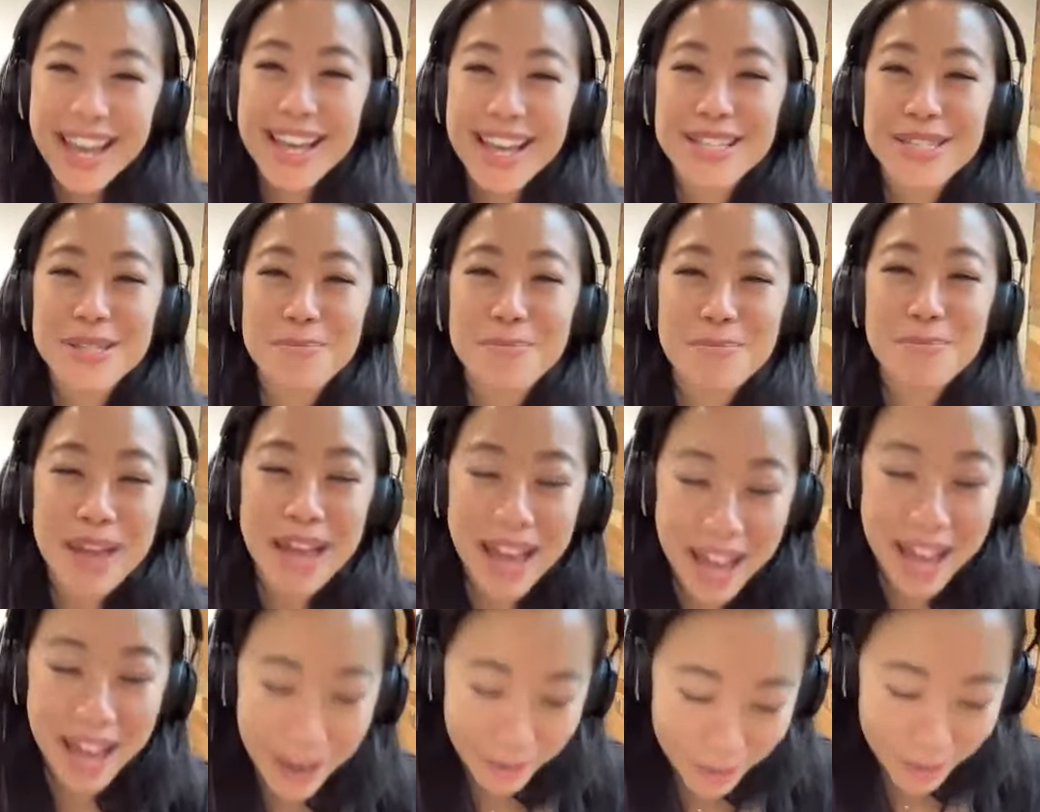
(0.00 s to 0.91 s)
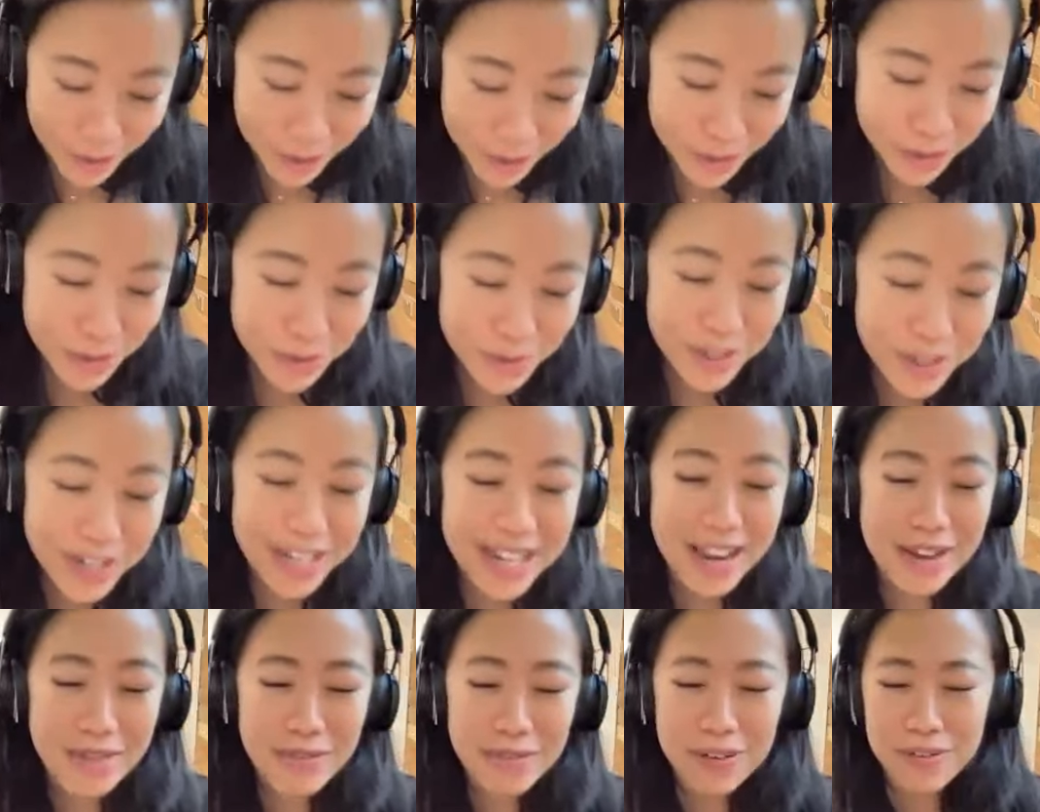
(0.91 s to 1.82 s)
has power to
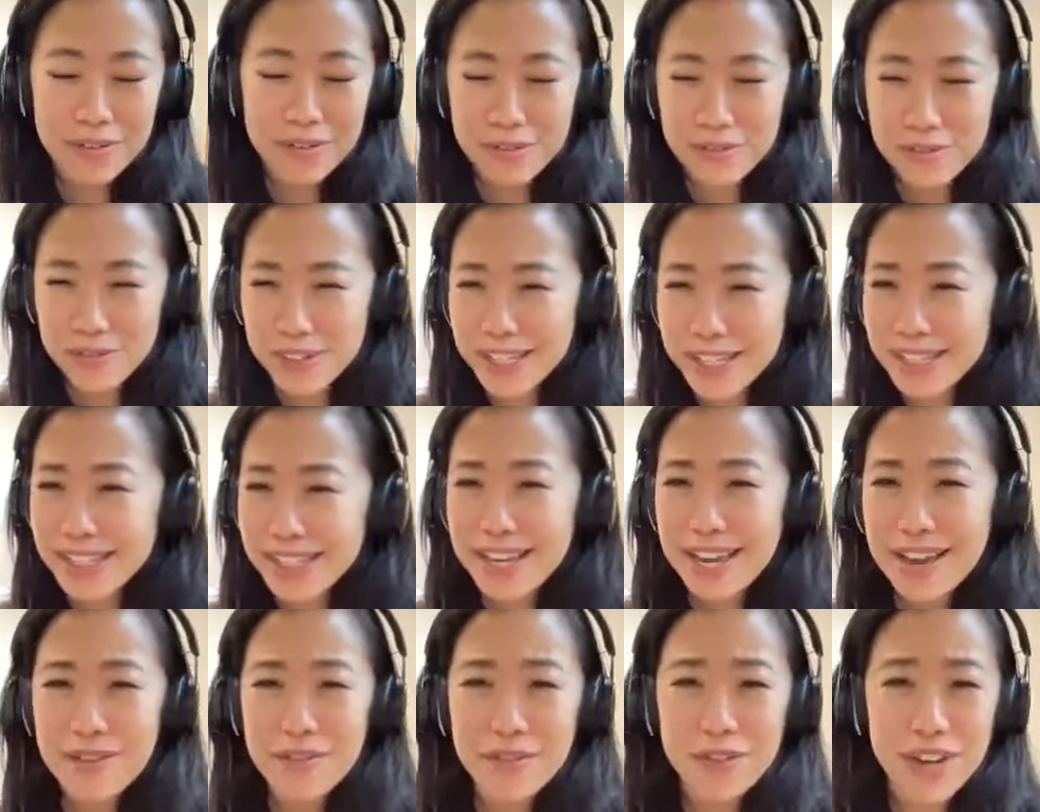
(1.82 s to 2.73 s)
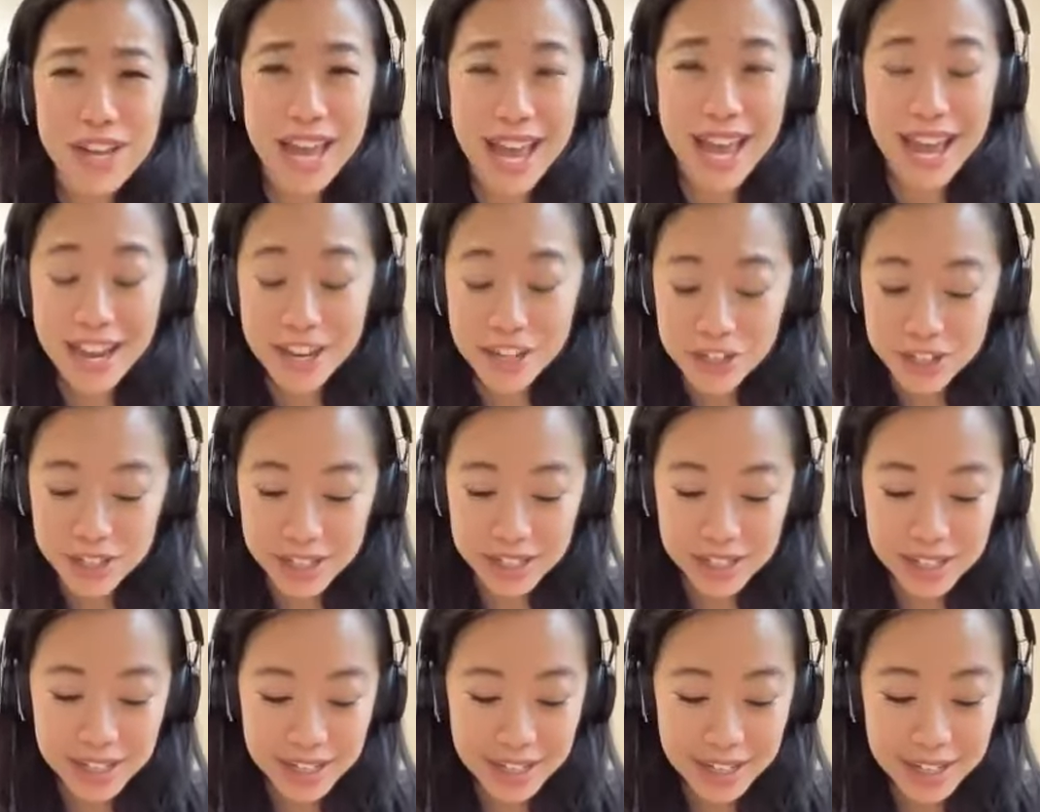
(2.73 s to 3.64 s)
create every feeling every
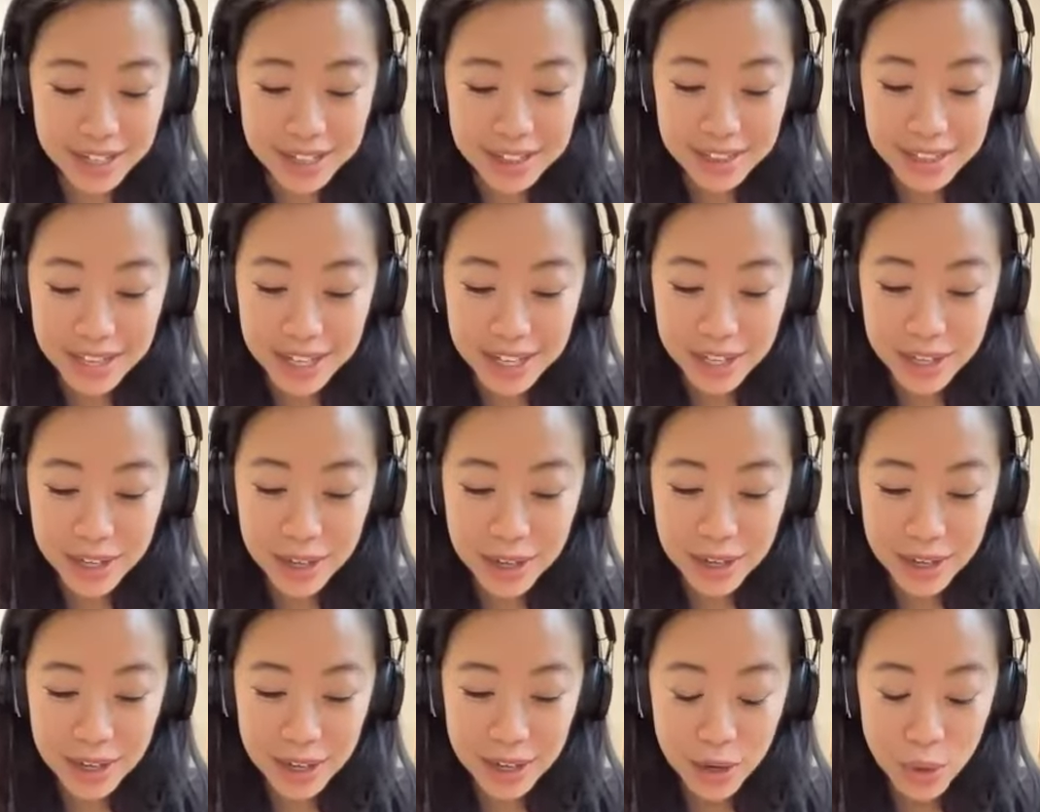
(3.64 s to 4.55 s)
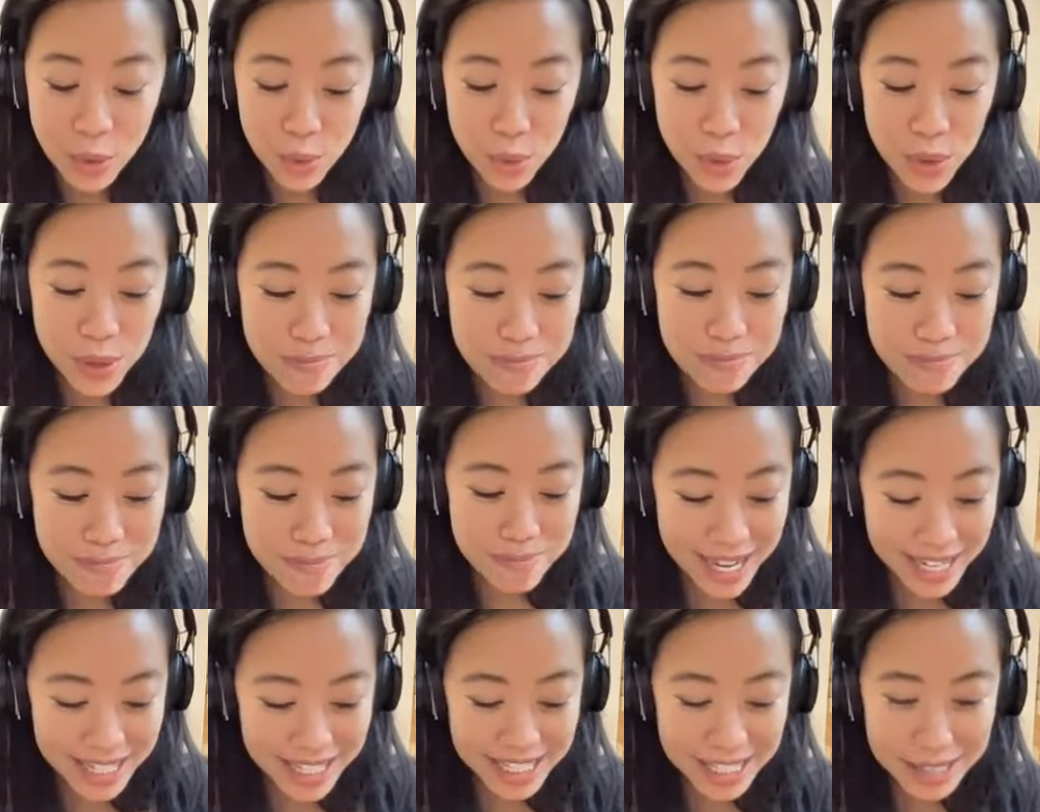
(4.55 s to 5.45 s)
action like we
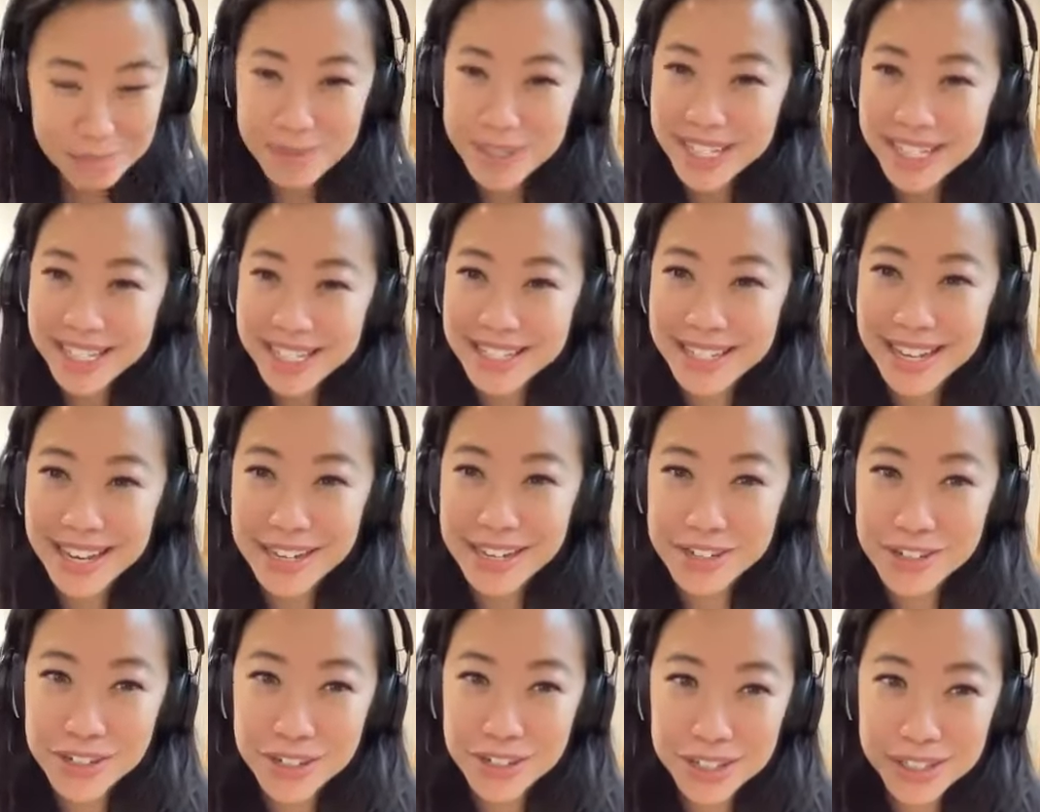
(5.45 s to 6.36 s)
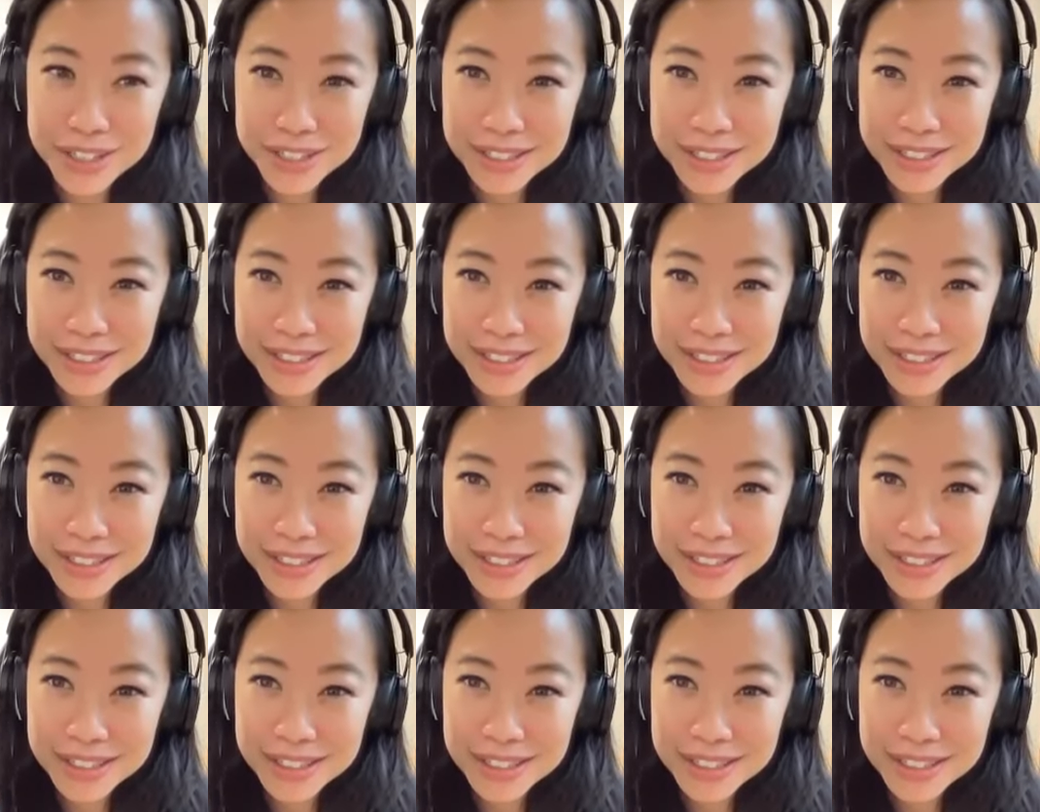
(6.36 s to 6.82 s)
must be intentional